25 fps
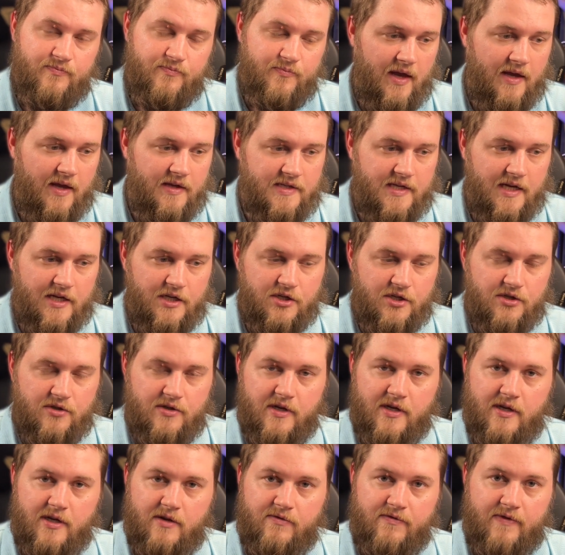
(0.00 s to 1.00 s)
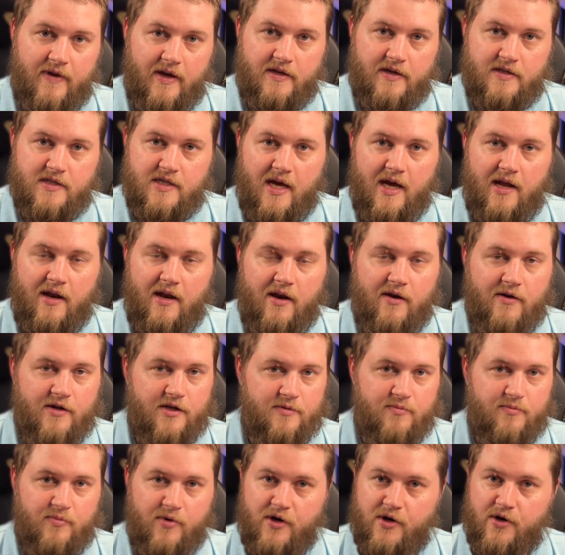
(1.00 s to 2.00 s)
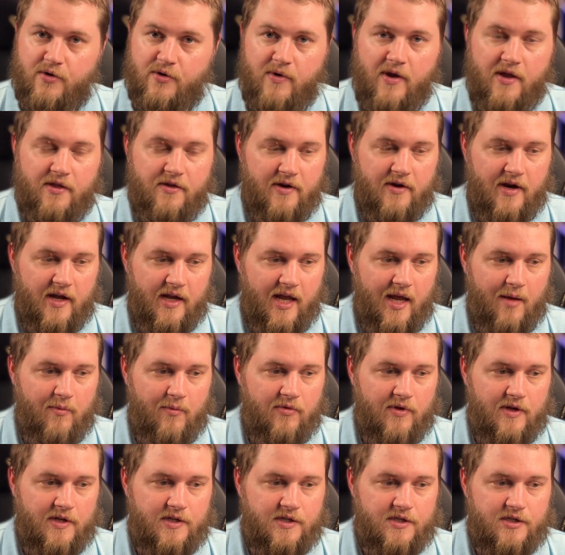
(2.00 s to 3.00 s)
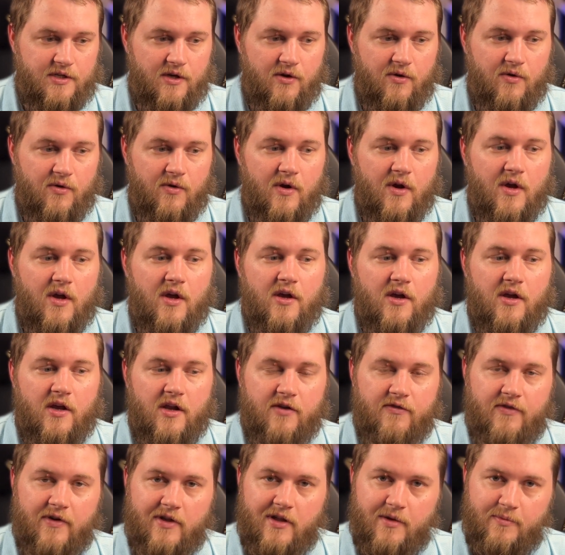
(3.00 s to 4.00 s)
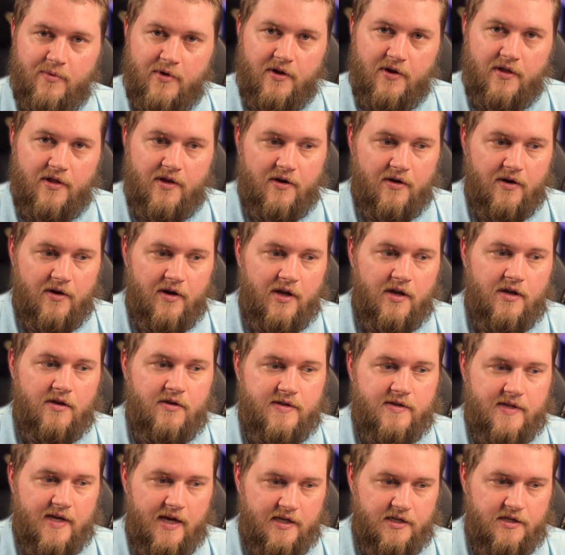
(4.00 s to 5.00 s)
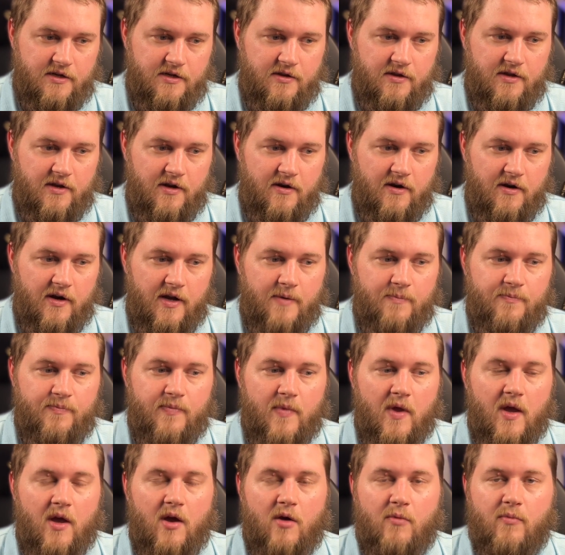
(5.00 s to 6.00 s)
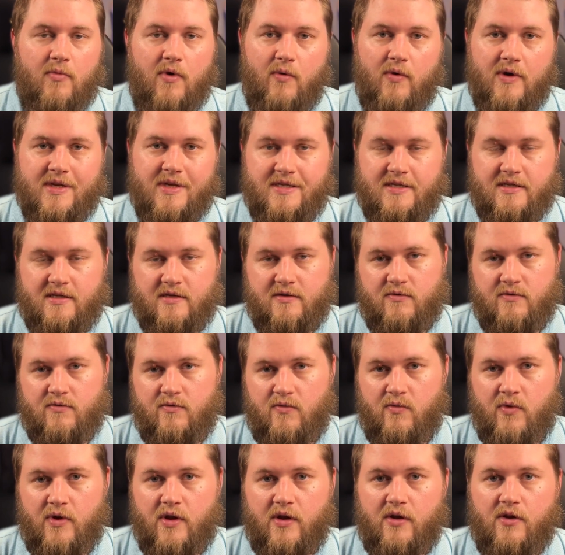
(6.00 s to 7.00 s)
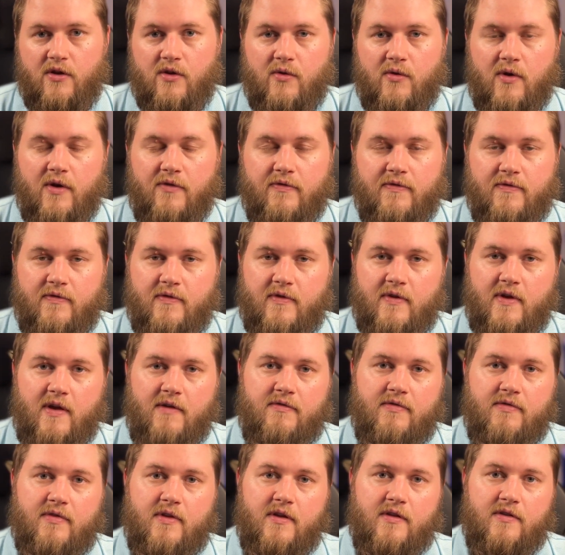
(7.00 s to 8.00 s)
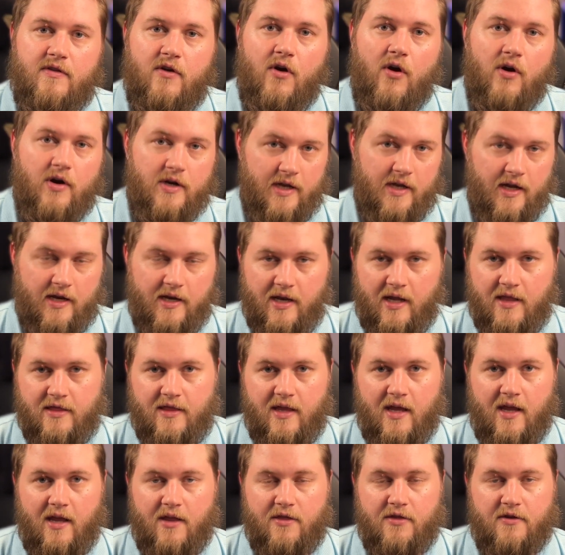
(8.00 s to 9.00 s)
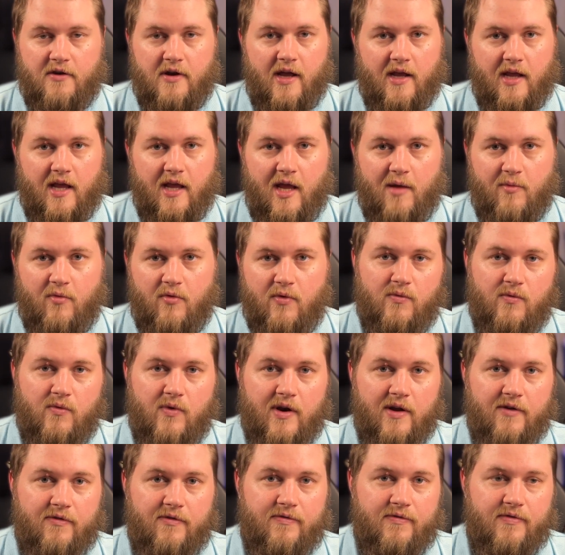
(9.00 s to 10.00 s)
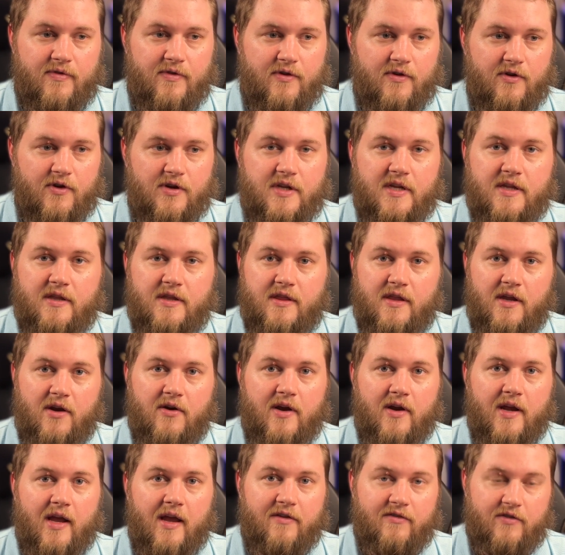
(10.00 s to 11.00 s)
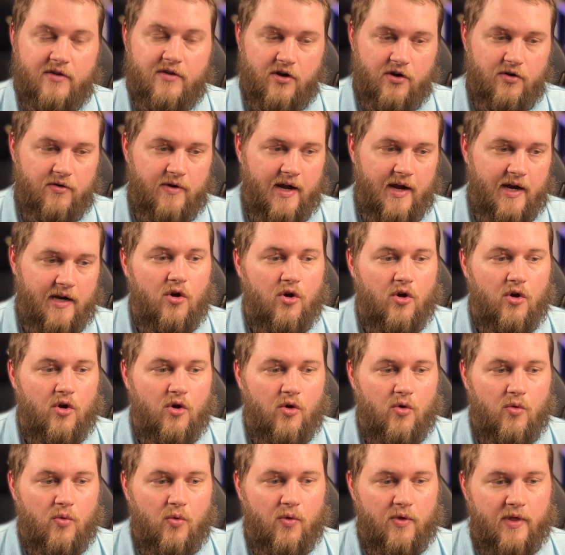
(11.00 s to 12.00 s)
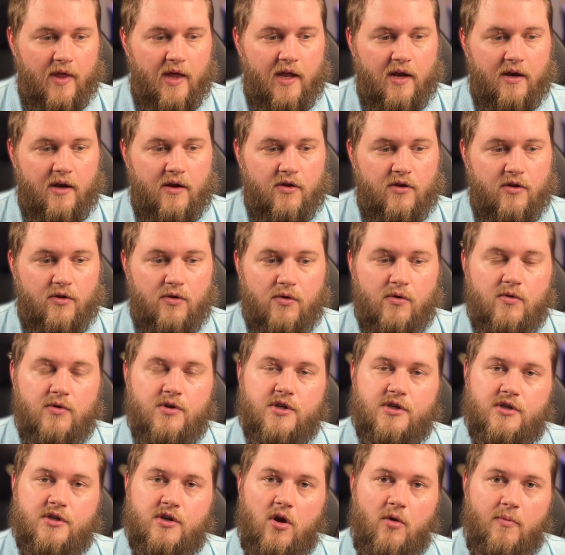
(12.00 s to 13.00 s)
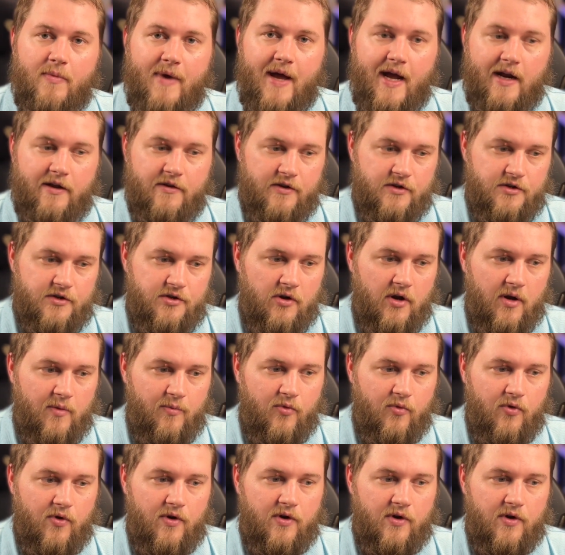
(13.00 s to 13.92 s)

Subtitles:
essentially fix that and just put a new Ethernet cable in. So you develop your theory, you test your theory, but what do you do if the dog didn't eat the Ethernet cable? What if your theory isn't correct? Well, then you just go back to the drawing board